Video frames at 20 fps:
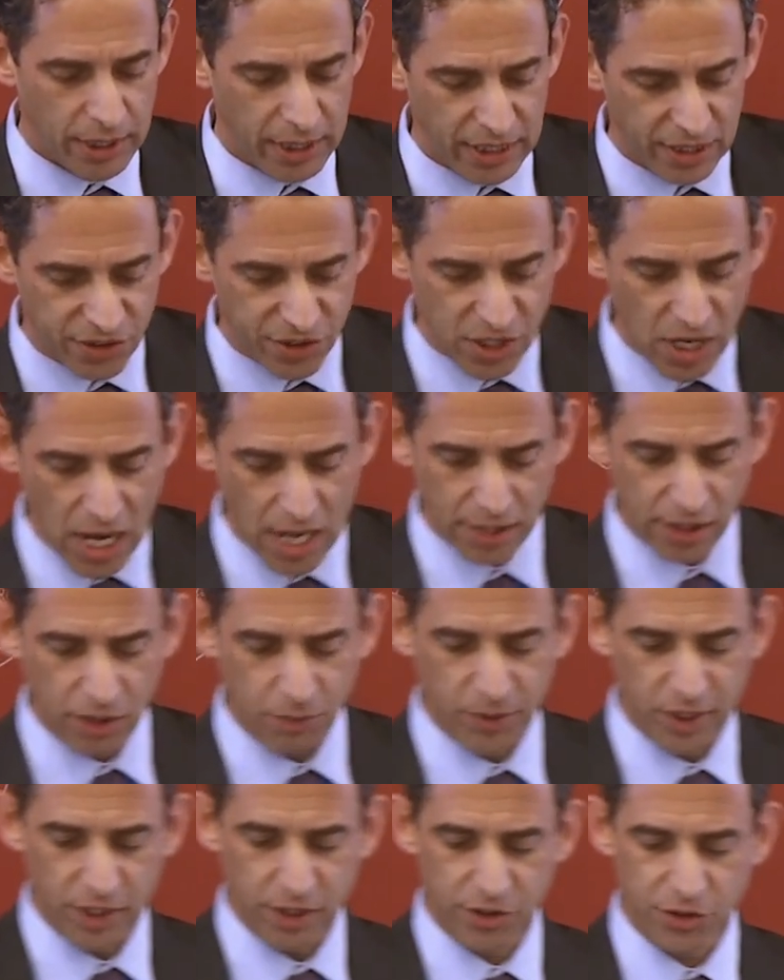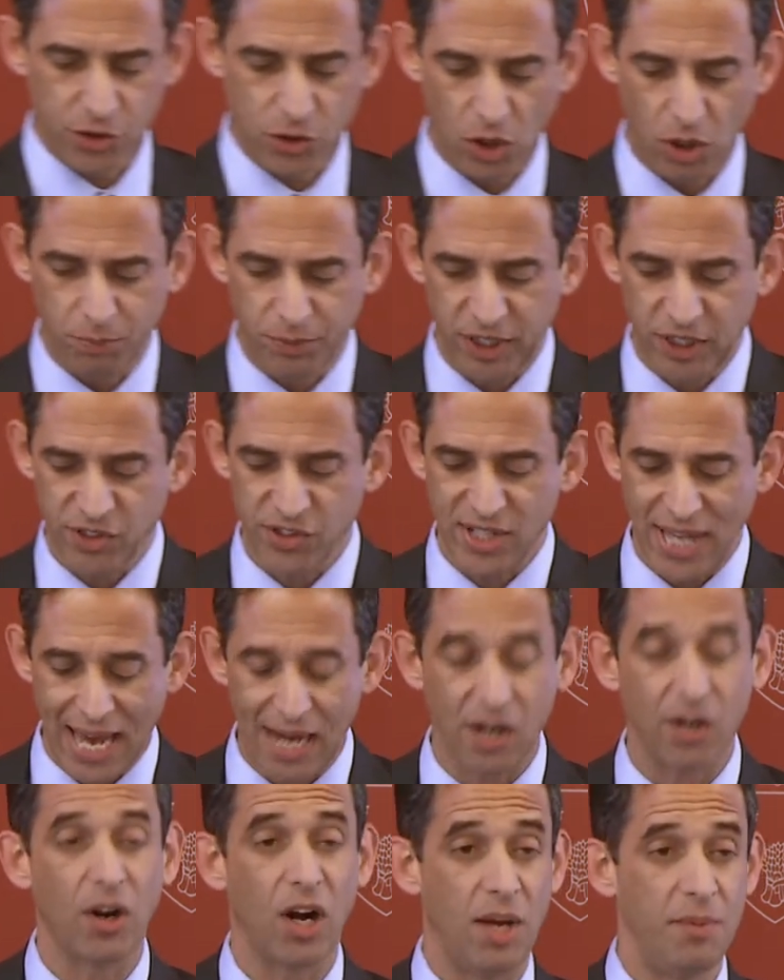He has not committed assault because
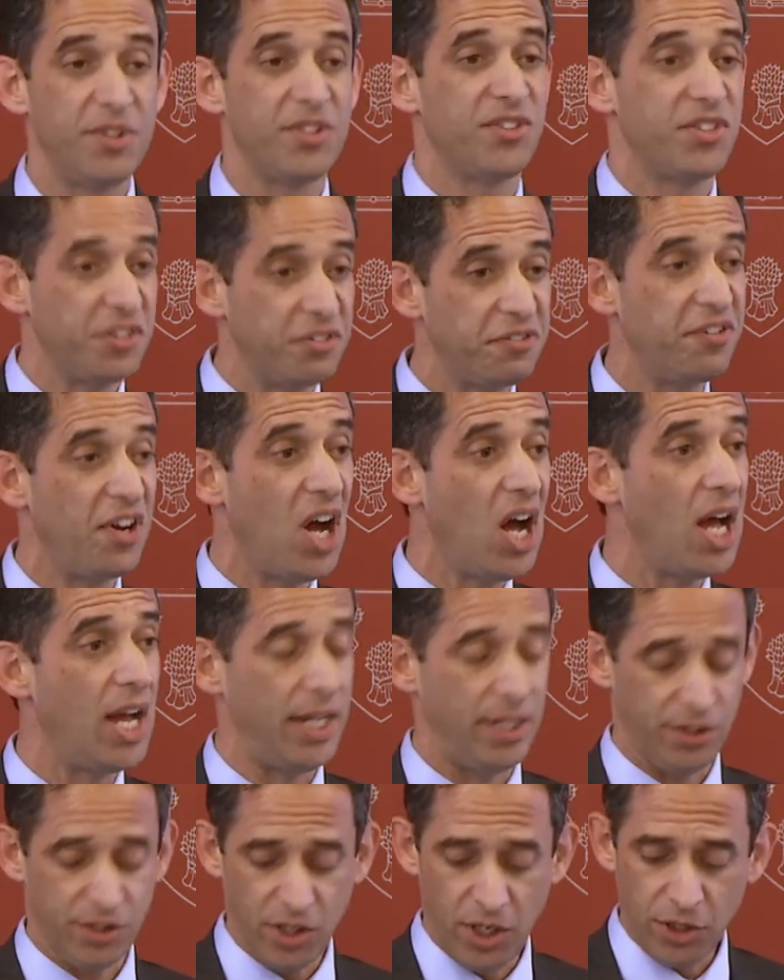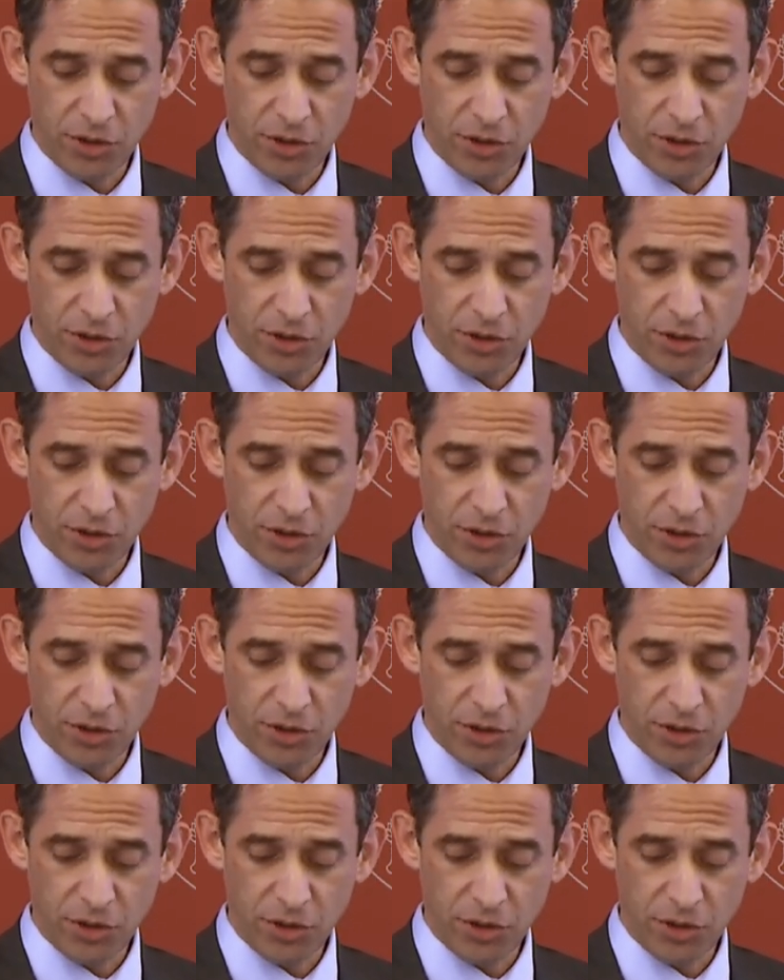that crime is defined